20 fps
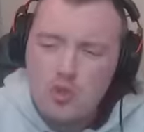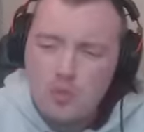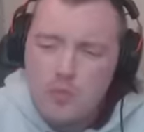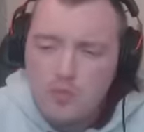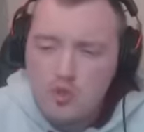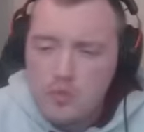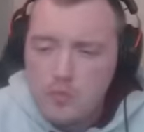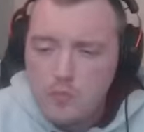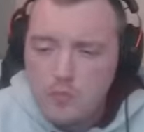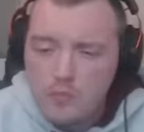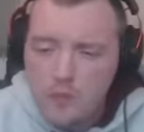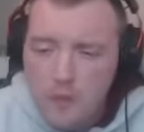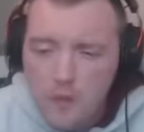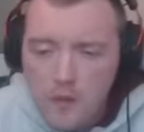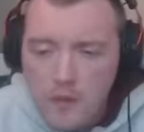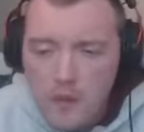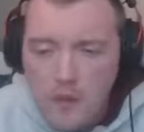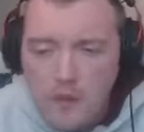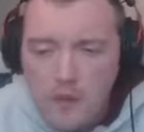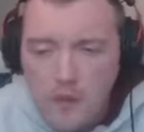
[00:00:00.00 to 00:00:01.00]
super fun.
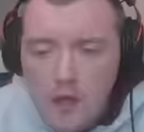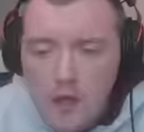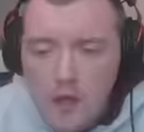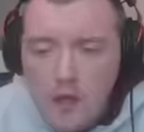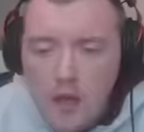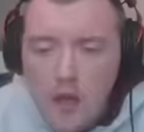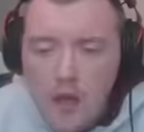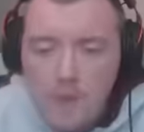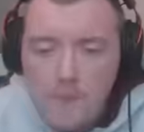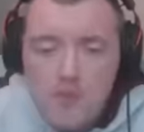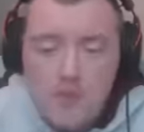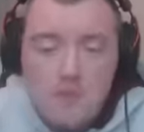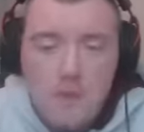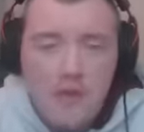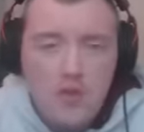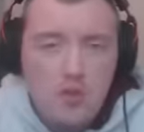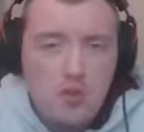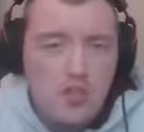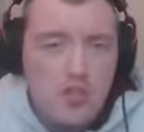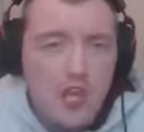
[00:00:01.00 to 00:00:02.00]
Um,
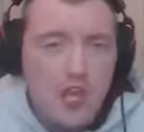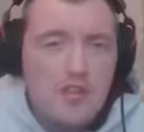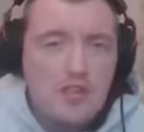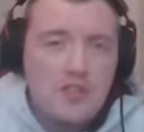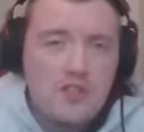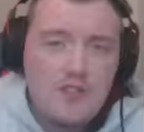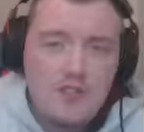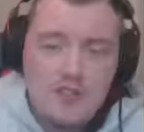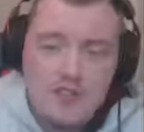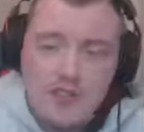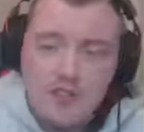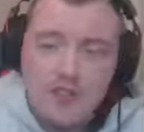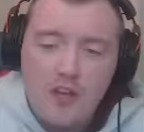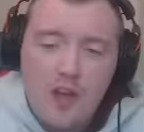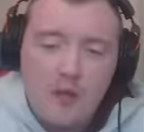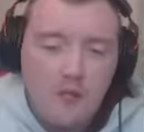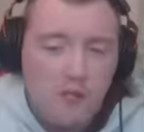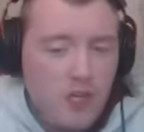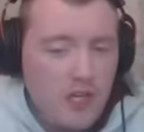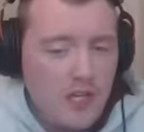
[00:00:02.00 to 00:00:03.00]
special changes is something
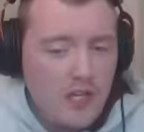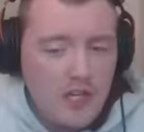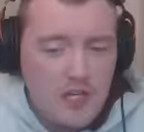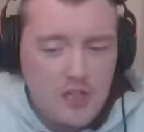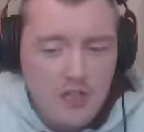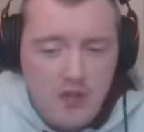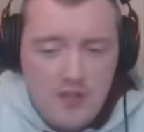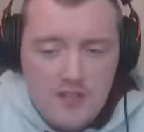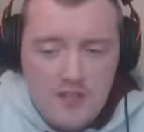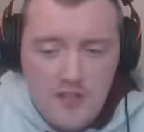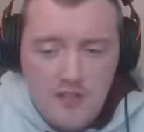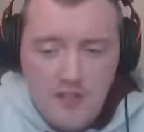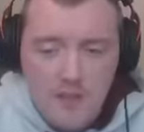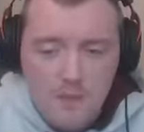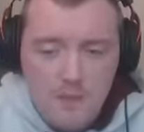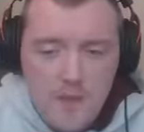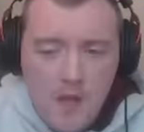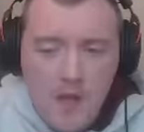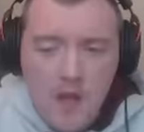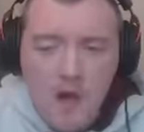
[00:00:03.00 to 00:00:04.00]
I'm really interested in.
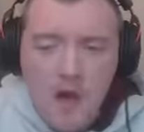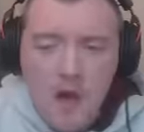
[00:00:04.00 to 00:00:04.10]
I